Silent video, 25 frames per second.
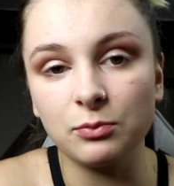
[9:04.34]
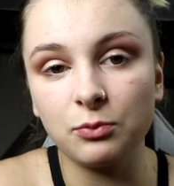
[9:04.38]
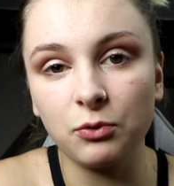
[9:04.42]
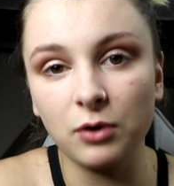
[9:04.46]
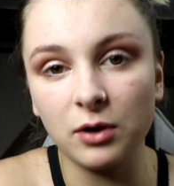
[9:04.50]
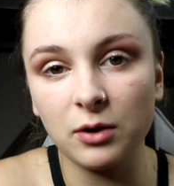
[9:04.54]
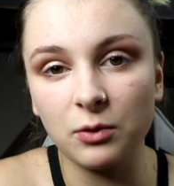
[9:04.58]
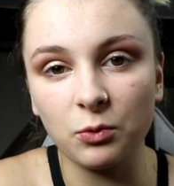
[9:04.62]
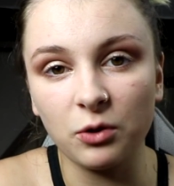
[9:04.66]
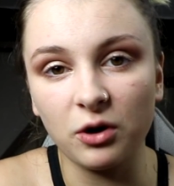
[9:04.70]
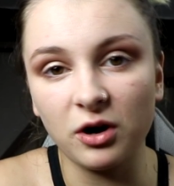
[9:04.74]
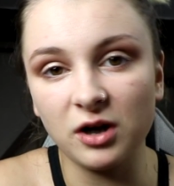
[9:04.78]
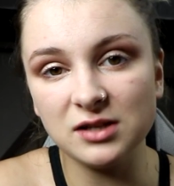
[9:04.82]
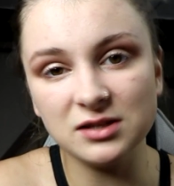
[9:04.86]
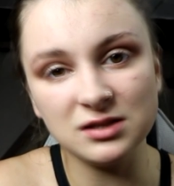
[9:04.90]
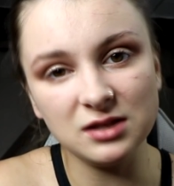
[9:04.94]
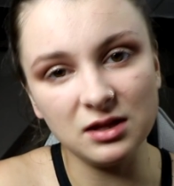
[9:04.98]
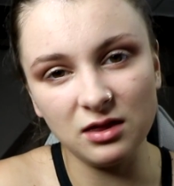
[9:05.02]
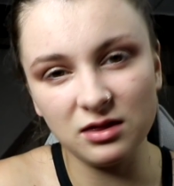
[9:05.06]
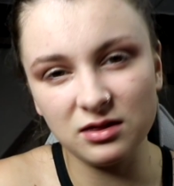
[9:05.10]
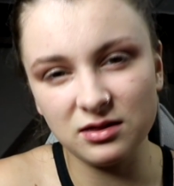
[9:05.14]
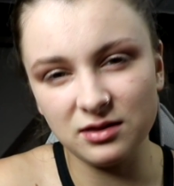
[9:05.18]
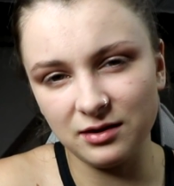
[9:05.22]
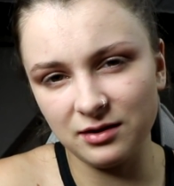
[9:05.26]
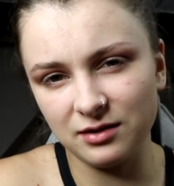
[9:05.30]
point where I
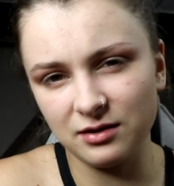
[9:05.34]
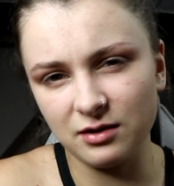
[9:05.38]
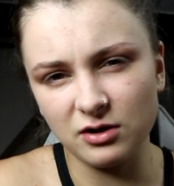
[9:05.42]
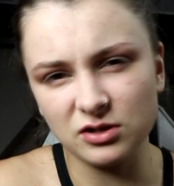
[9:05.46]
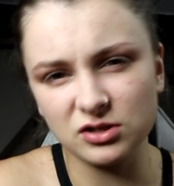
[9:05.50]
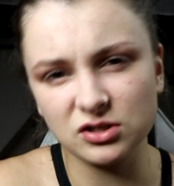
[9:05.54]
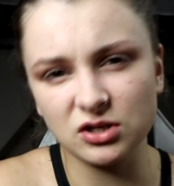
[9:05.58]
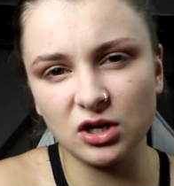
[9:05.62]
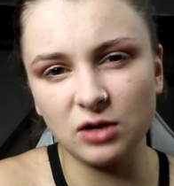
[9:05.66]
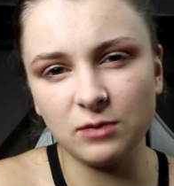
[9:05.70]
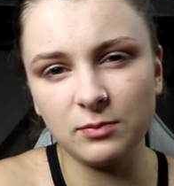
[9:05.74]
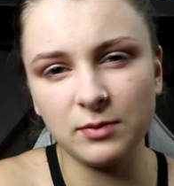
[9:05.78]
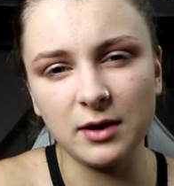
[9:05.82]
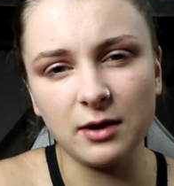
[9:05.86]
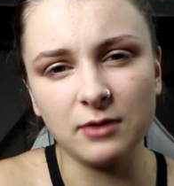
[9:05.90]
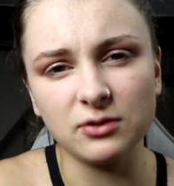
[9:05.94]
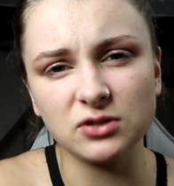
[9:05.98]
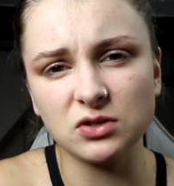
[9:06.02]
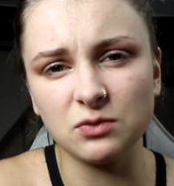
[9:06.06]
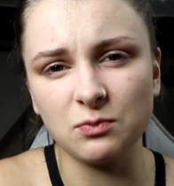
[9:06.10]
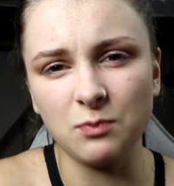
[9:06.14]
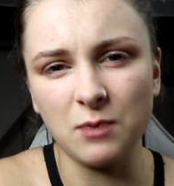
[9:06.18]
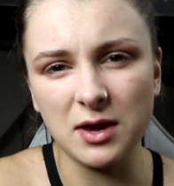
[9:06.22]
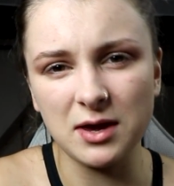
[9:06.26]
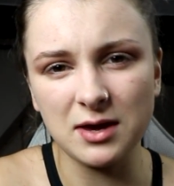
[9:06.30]
didn't think I was going to be able
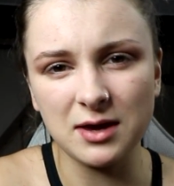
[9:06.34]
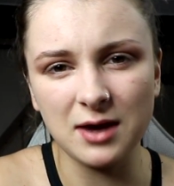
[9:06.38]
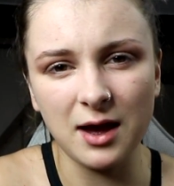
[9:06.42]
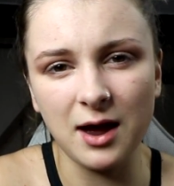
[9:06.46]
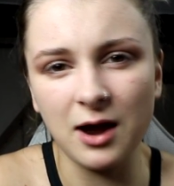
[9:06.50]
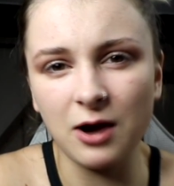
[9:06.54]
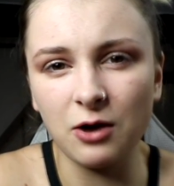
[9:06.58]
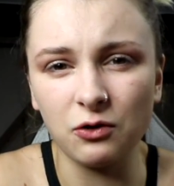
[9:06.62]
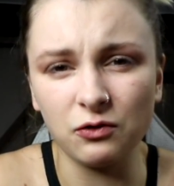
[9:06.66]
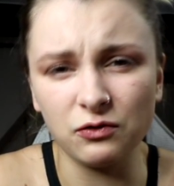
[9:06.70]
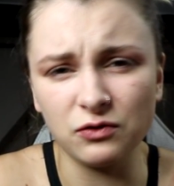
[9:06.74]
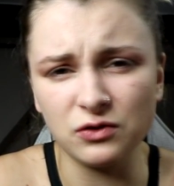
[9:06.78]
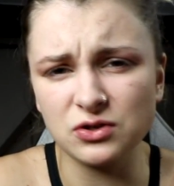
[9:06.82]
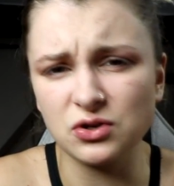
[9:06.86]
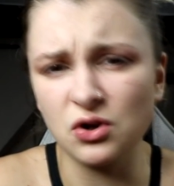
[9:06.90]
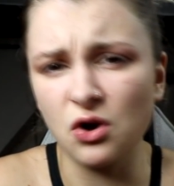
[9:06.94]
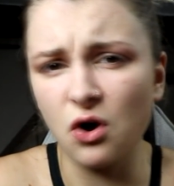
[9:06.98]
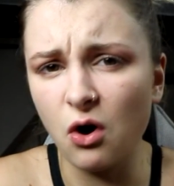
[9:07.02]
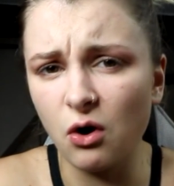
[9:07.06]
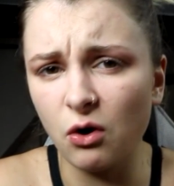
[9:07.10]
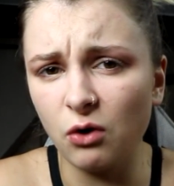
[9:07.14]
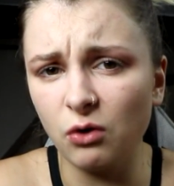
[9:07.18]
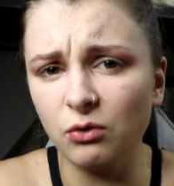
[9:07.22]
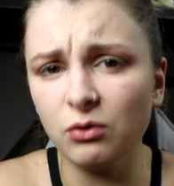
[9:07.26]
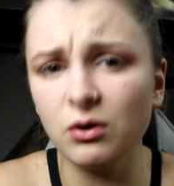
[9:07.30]
to make it out of this
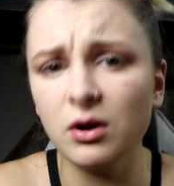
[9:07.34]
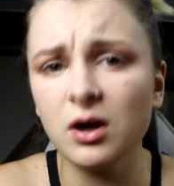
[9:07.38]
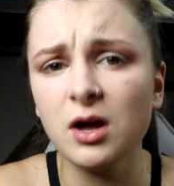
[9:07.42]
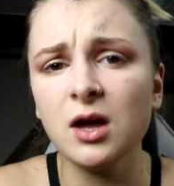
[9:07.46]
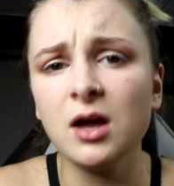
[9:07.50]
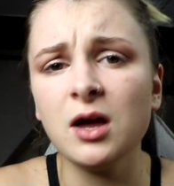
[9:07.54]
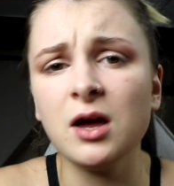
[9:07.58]
hole.